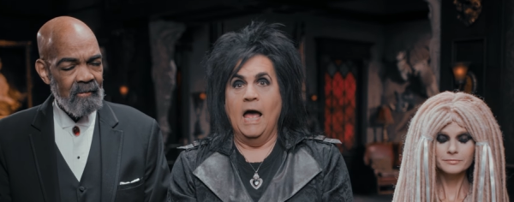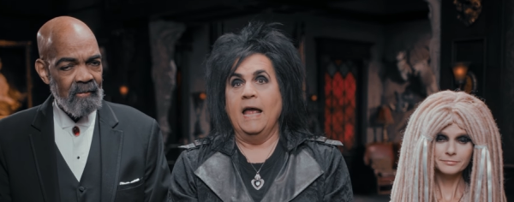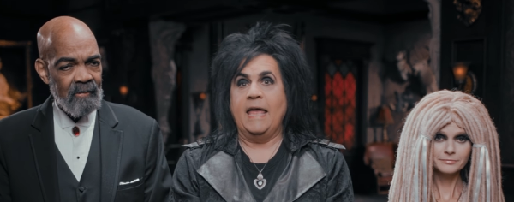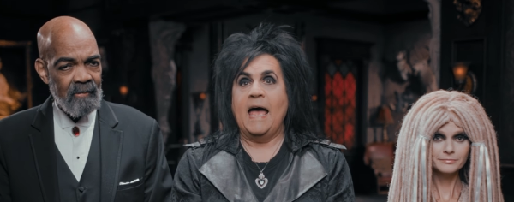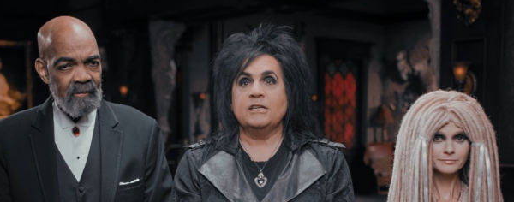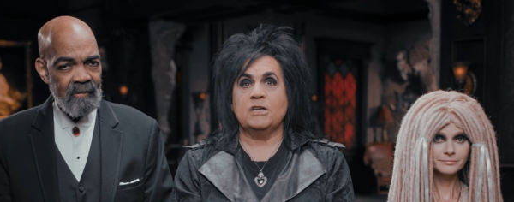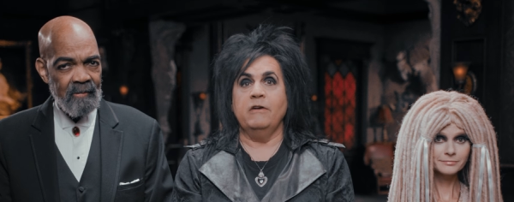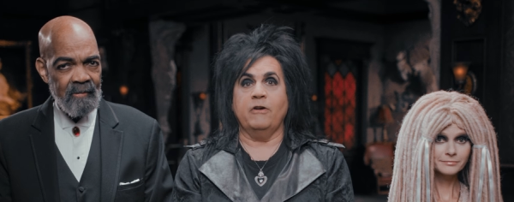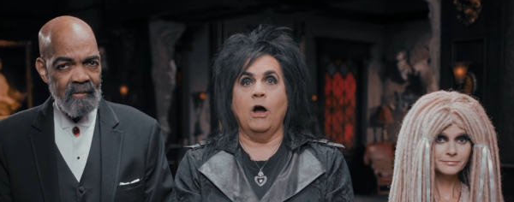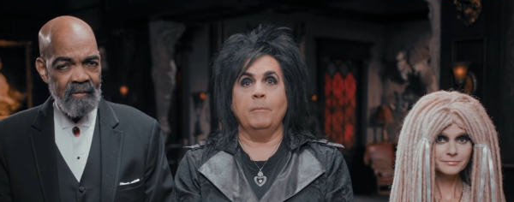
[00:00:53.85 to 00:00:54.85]
Speaker 1: a cast
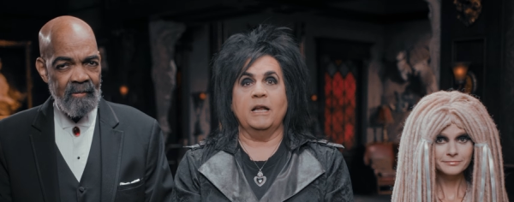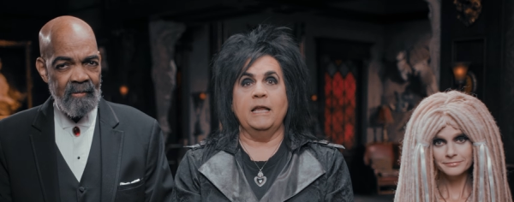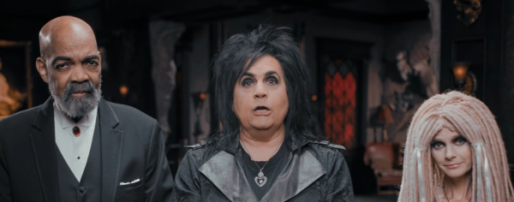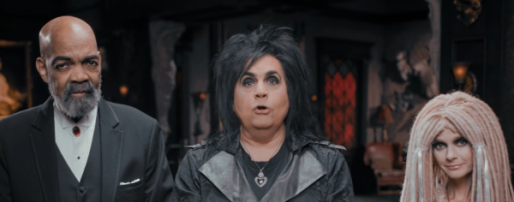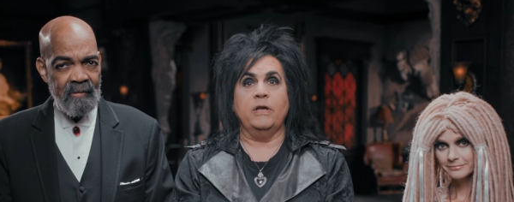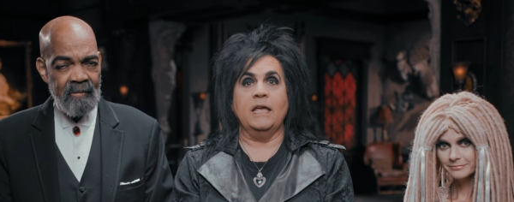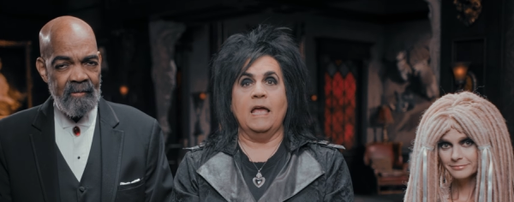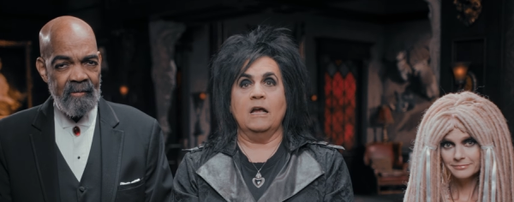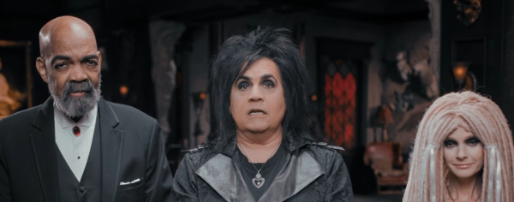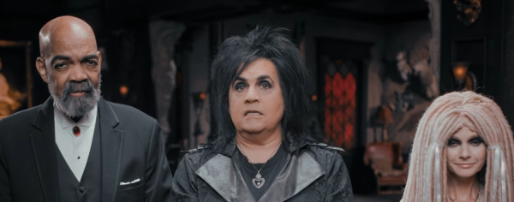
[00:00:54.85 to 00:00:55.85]
of comically kooky
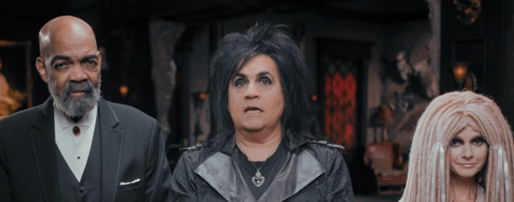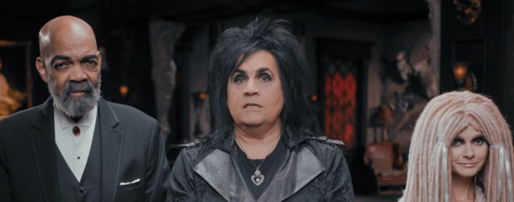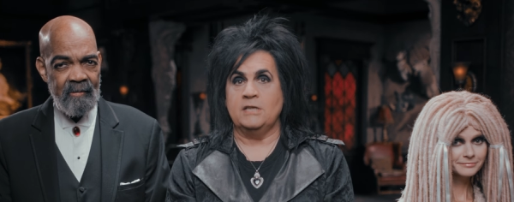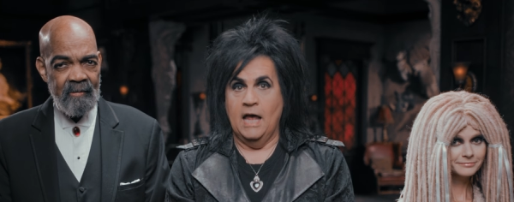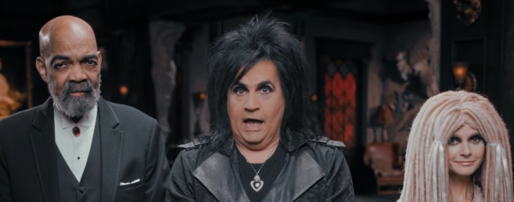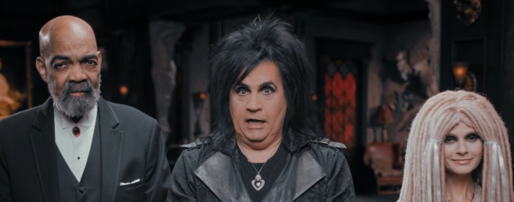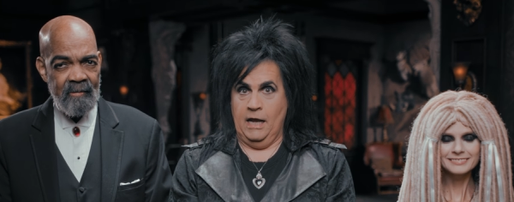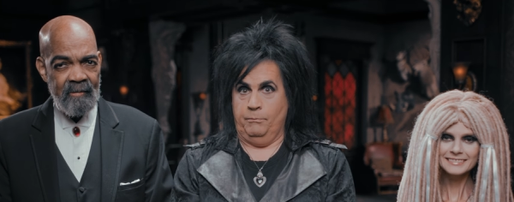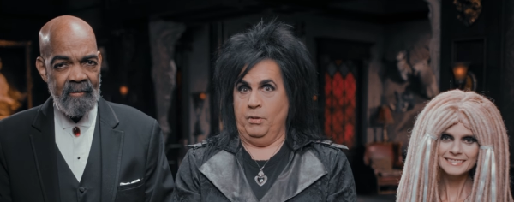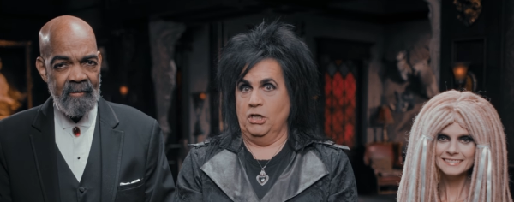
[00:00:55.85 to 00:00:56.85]
characters, and
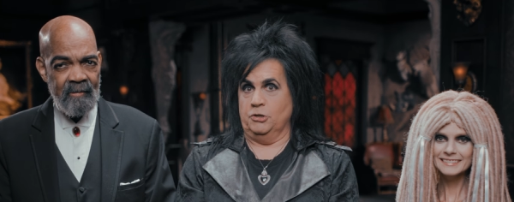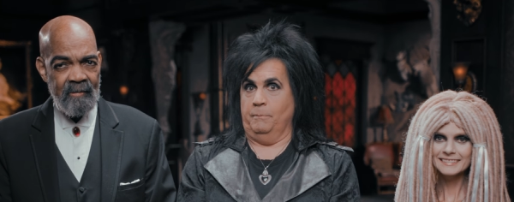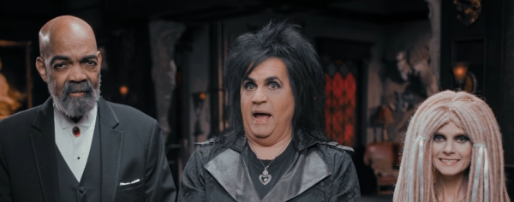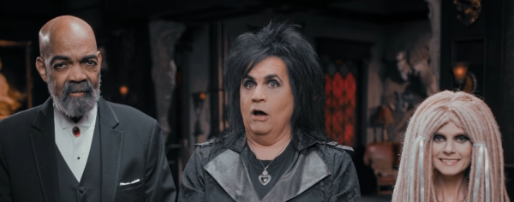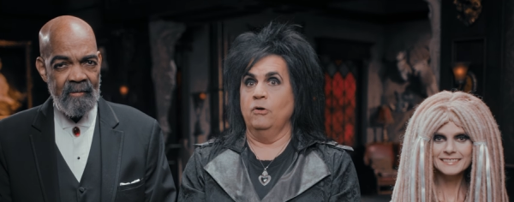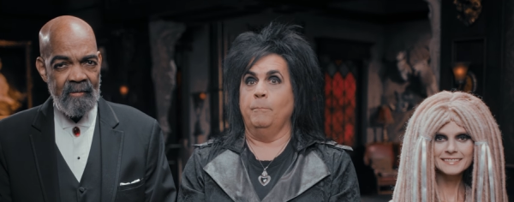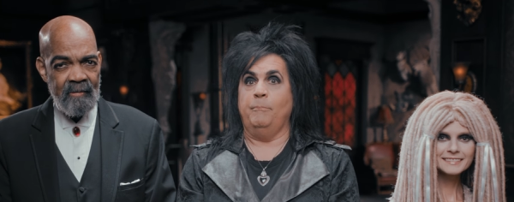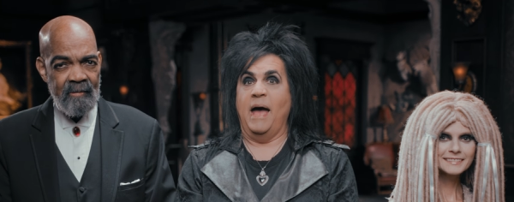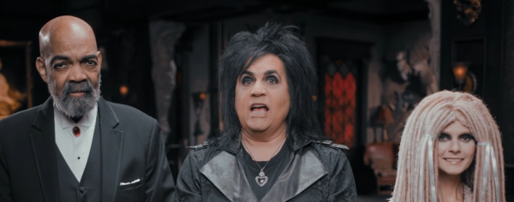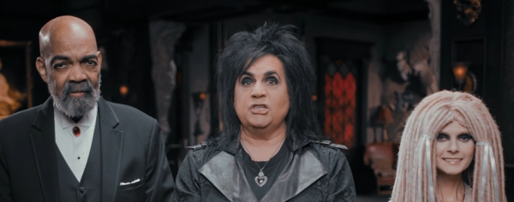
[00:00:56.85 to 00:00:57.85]
a beach-bound
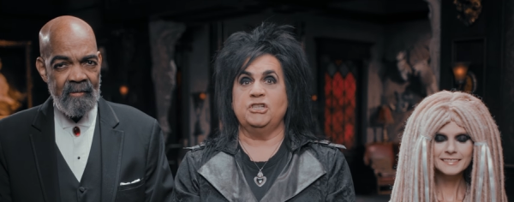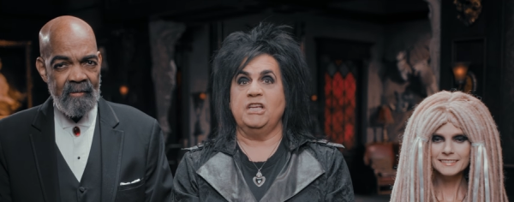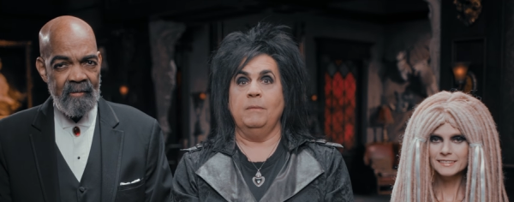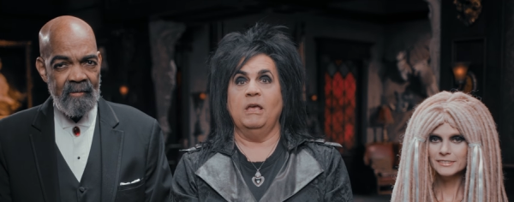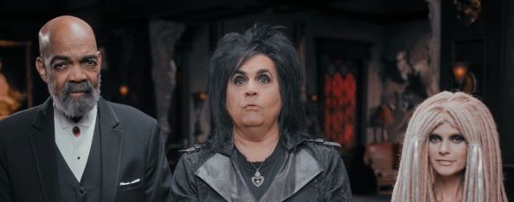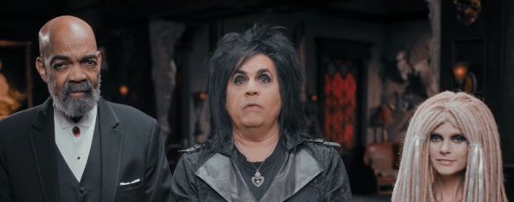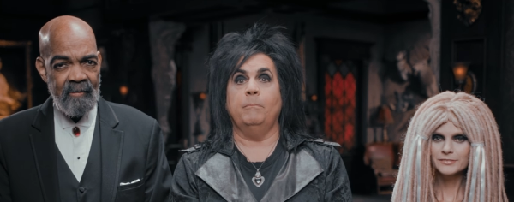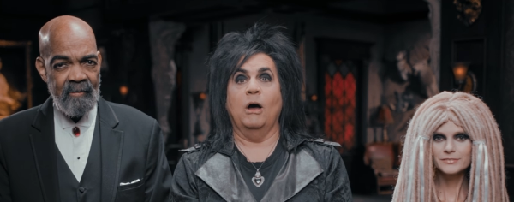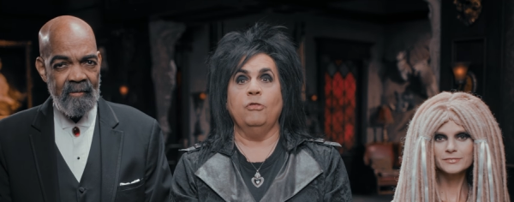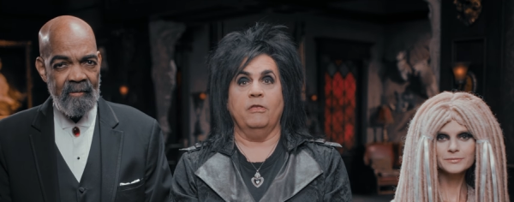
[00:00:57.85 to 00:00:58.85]
bash teeming with
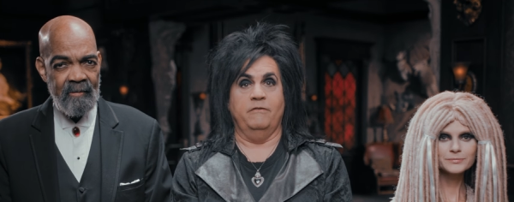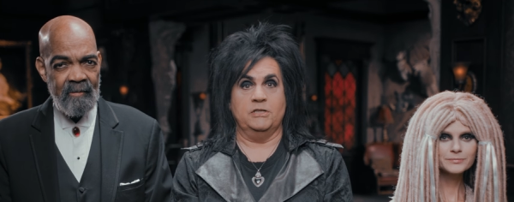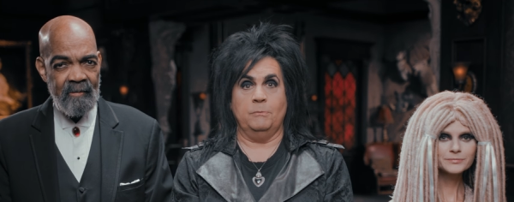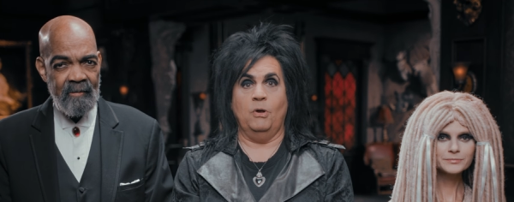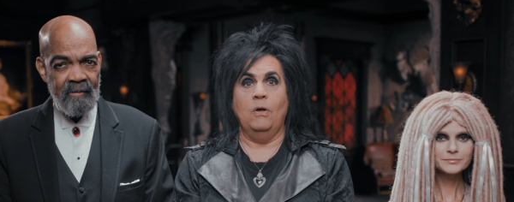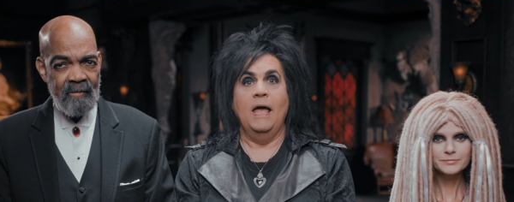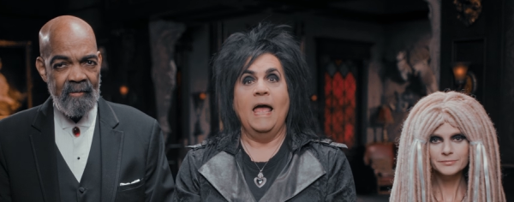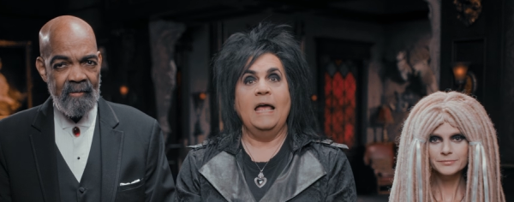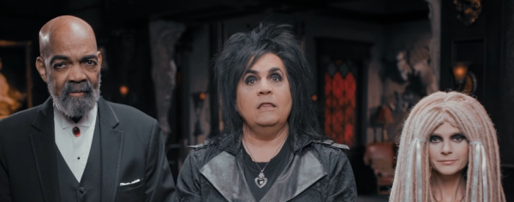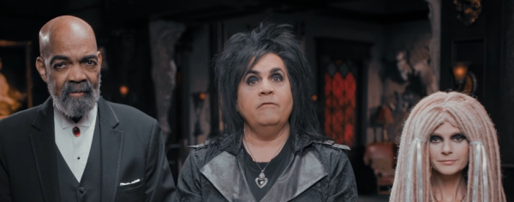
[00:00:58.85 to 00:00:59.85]
both the visible
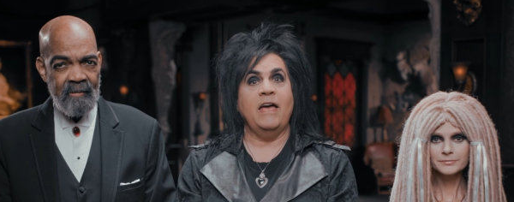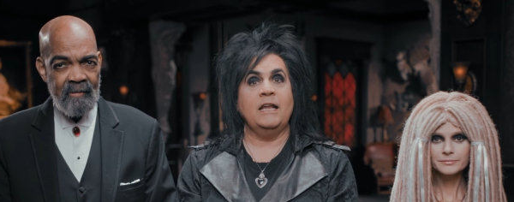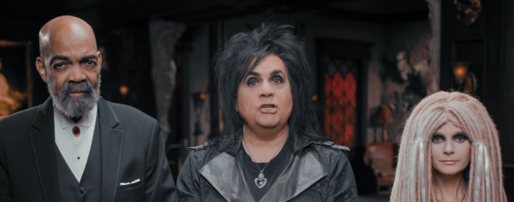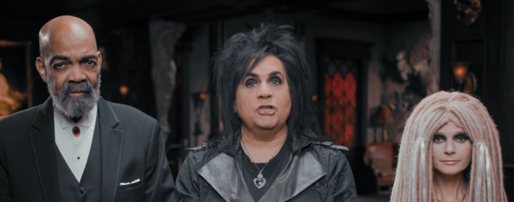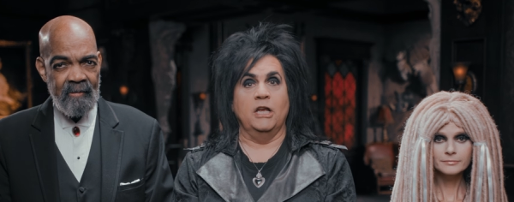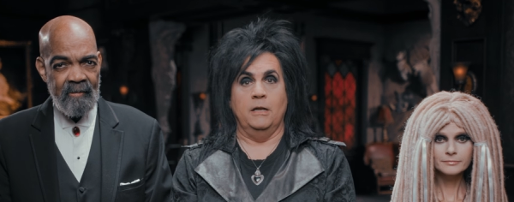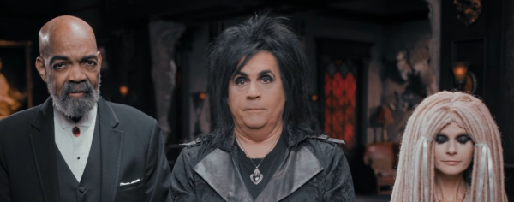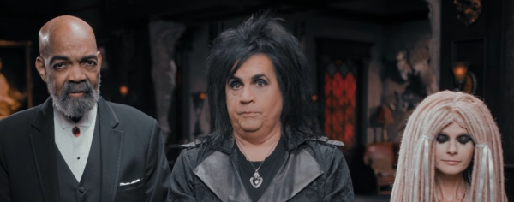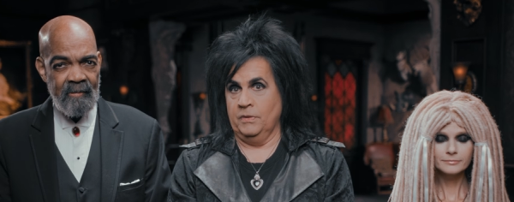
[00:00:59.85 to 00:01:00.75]
and the vanishing.